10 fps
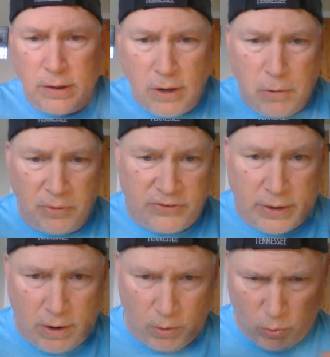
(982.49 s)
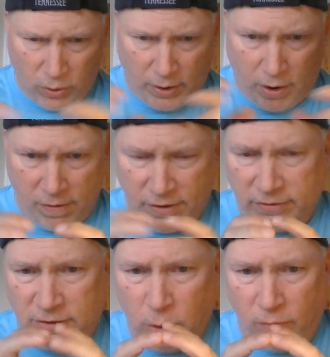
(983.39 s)
The nobles tend to hoard all the
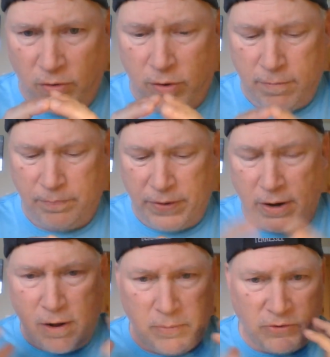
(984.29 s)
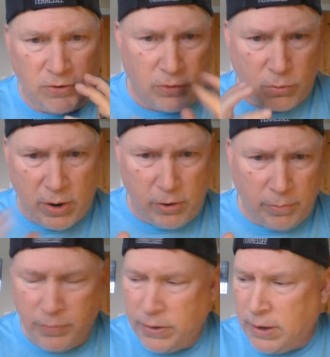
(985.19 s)
silver that comes into the realm